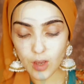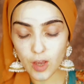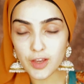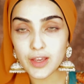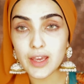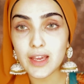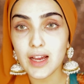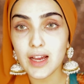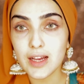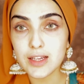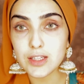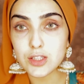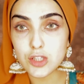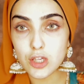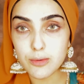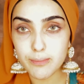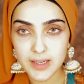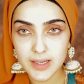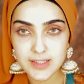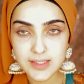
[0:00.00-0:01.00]
Okay guys,
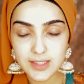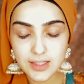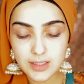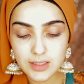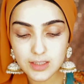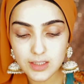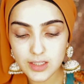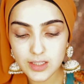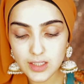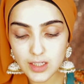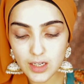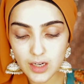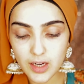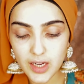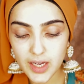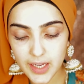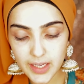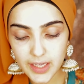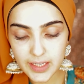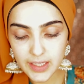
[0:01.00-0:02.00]
so basically
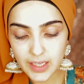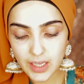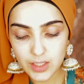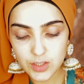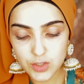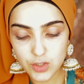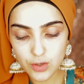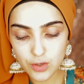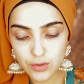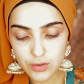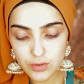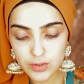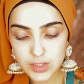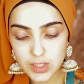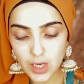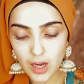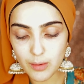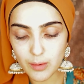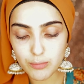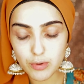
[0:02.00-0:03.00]
I don't use
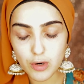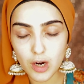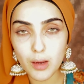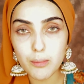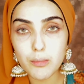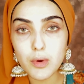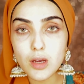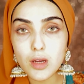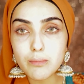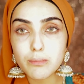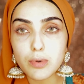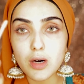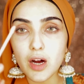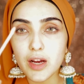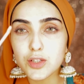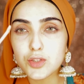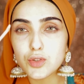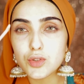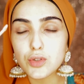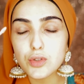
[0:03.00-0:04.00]
eye primer, but
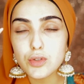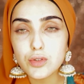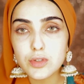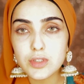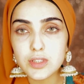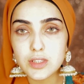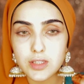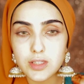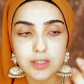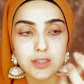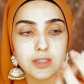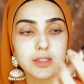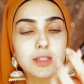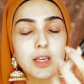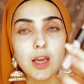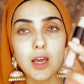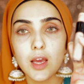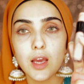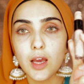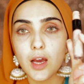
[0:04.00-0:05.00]
I do use this
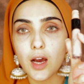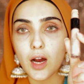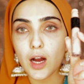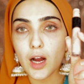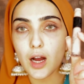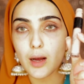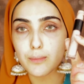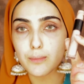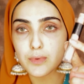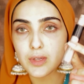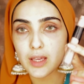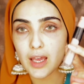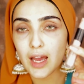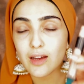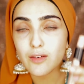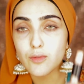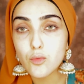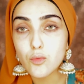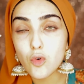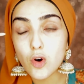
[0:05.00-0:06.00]

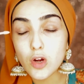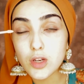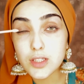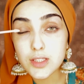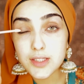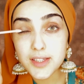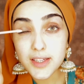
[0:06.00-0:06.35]
Kat Von